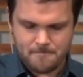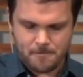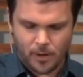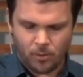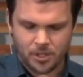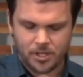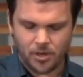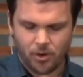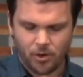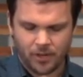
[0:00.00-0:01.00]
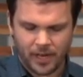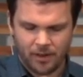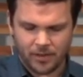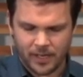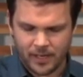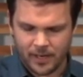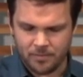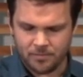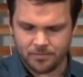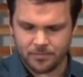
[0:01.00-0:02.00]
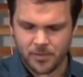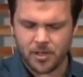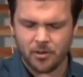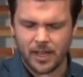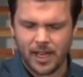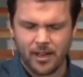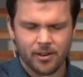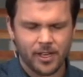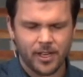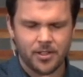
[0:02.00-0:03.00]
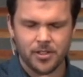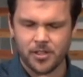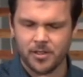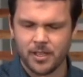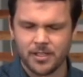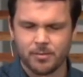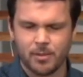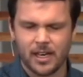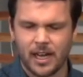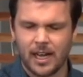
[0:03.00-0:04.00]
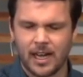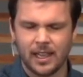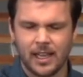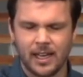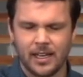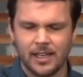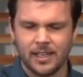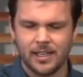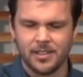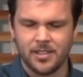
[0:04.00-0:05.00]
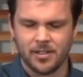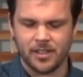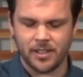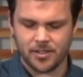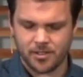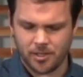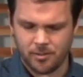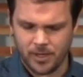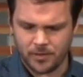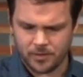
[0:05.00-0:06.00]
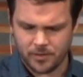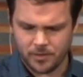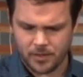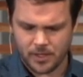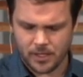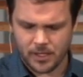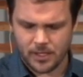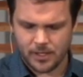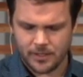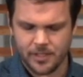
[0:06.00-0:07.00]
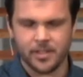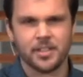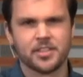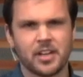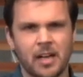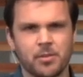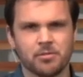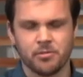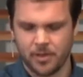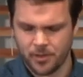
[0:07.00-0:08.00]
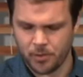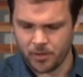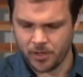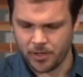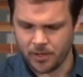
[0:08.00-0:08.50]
I want you to hold out, um, you know, the area in you that's been highlighted during this sermon, during this time as we've read the word.